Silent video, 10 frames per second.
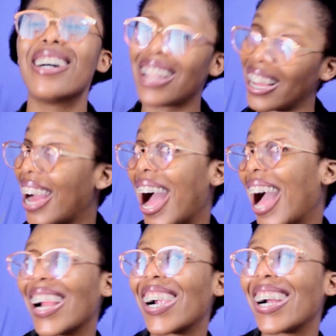like a
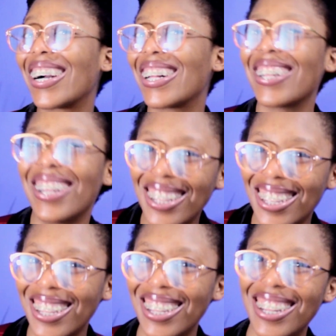hot girl,
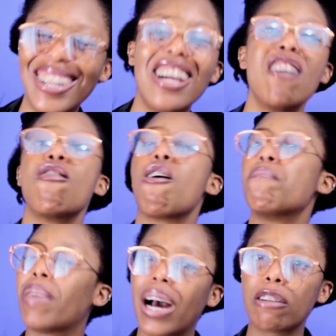
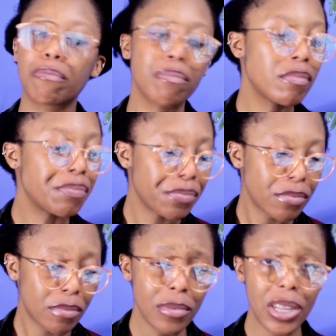but
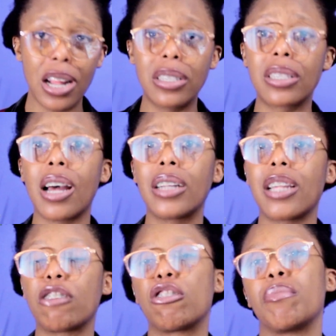it's
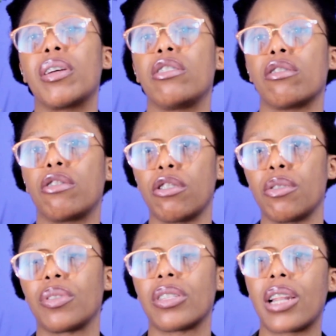not detrimental to
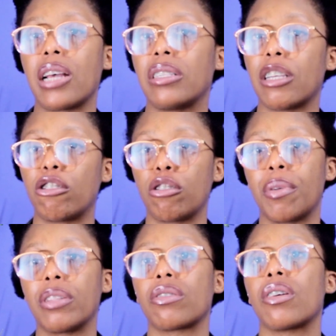use, not as
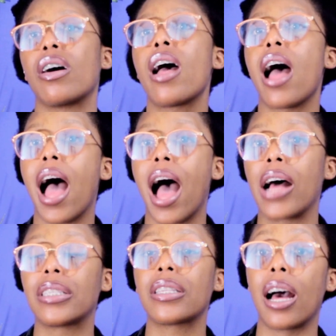detrimental as